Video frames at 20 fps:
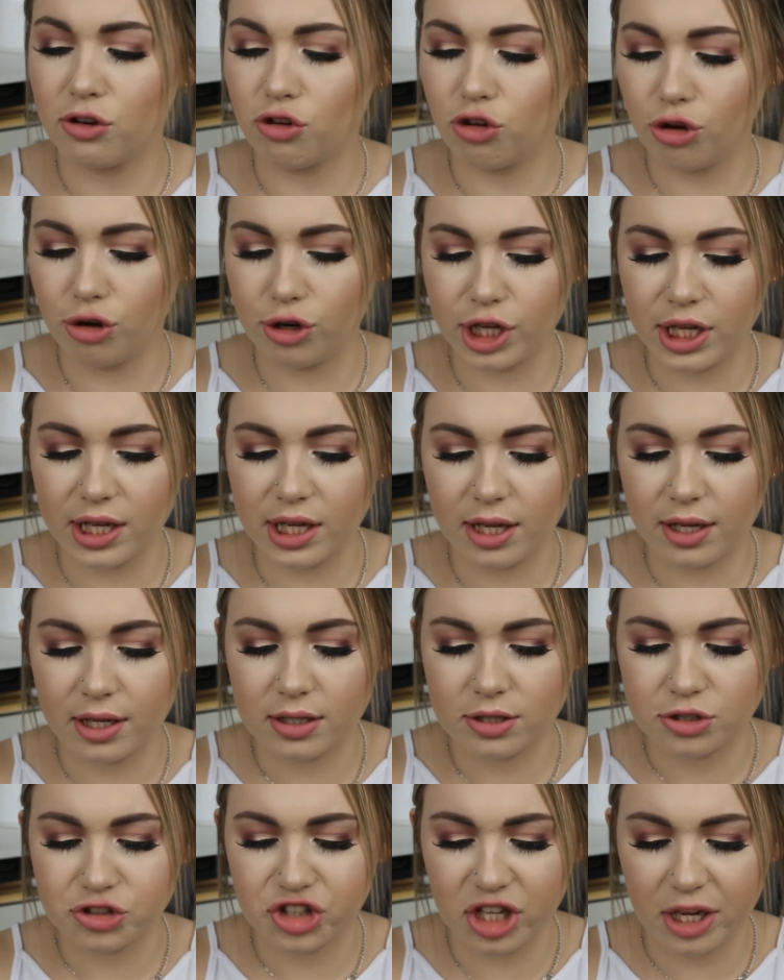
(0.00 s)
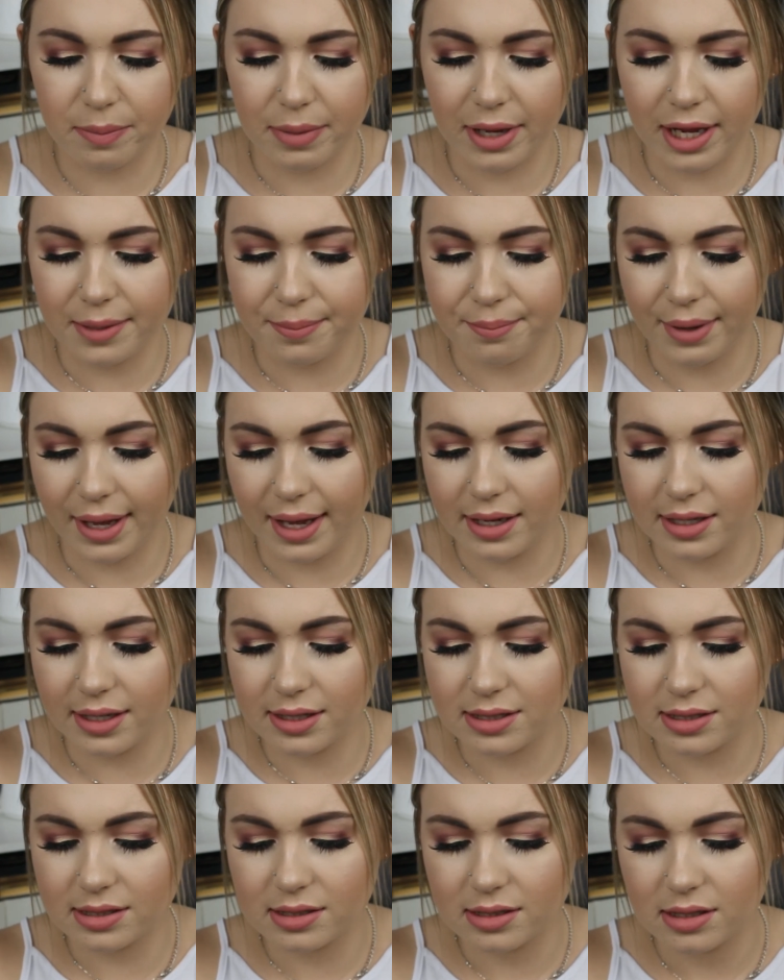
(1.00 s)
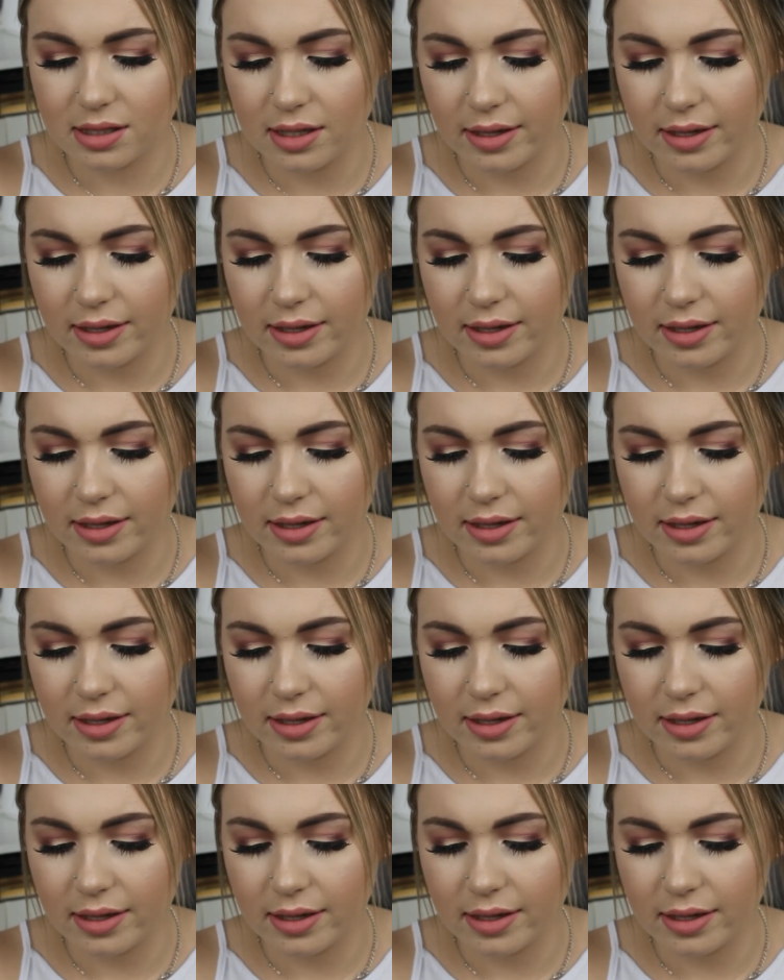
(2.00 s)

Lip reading: nudie champagne base.